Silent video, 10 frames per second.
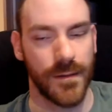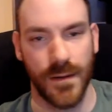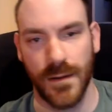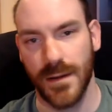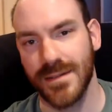
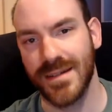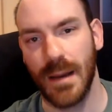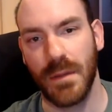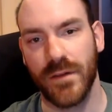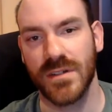
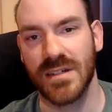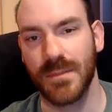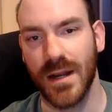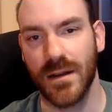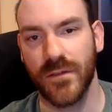Sam Ovens
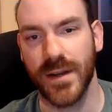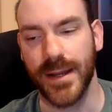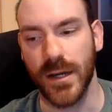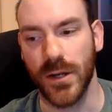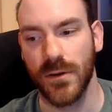made a
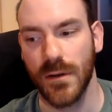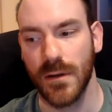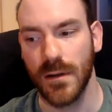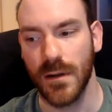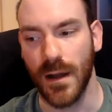video
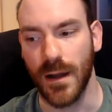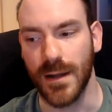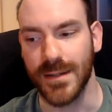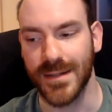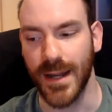
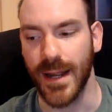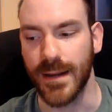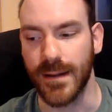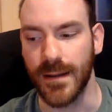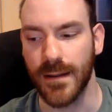uh, saying
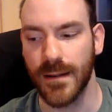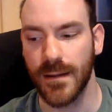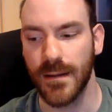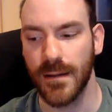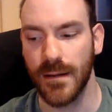that,
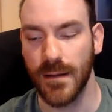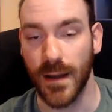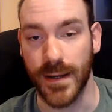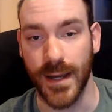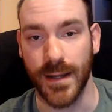
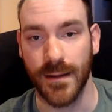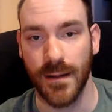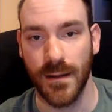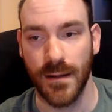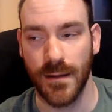again,
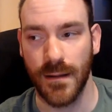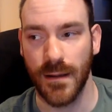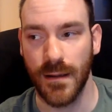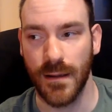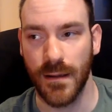
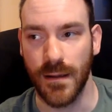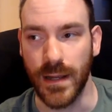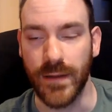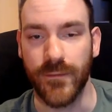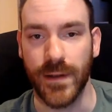
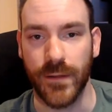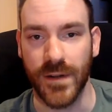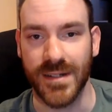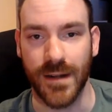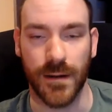even if
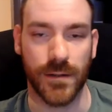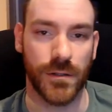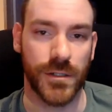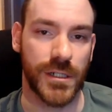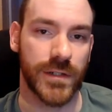it's
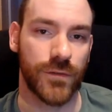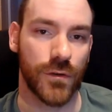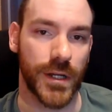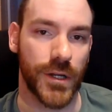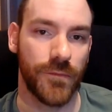unconscious for
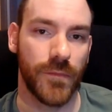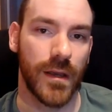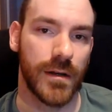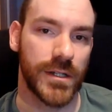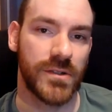you,
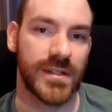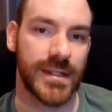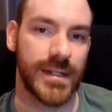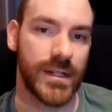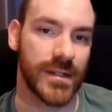you
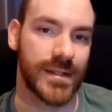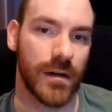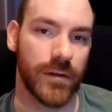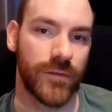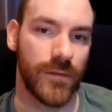see
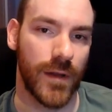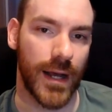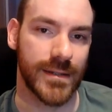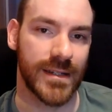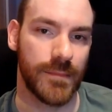yourself
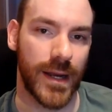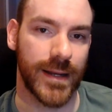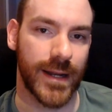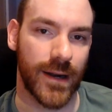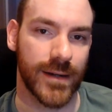as the main
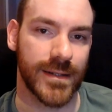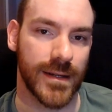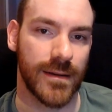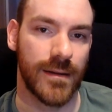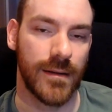
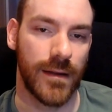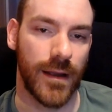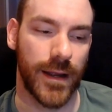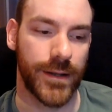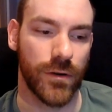character
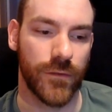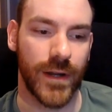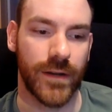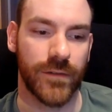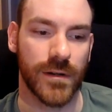in your
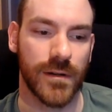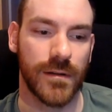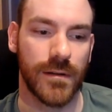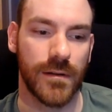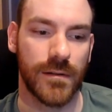favorite
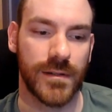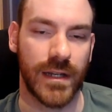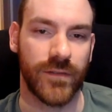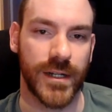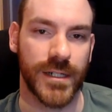
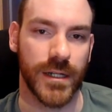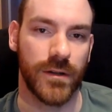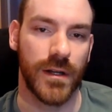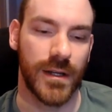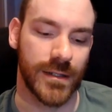TV show.
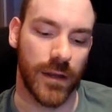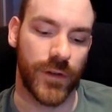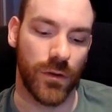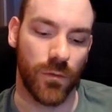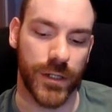So if
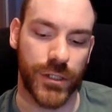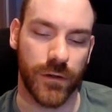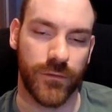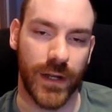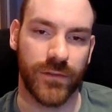you watch your
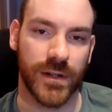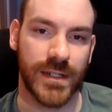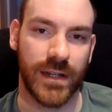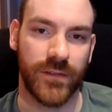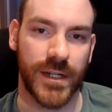favorite
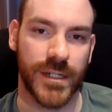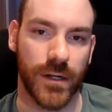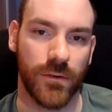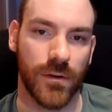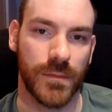TV show
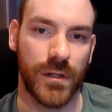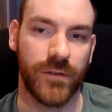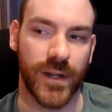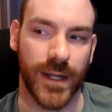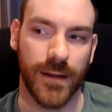or movie,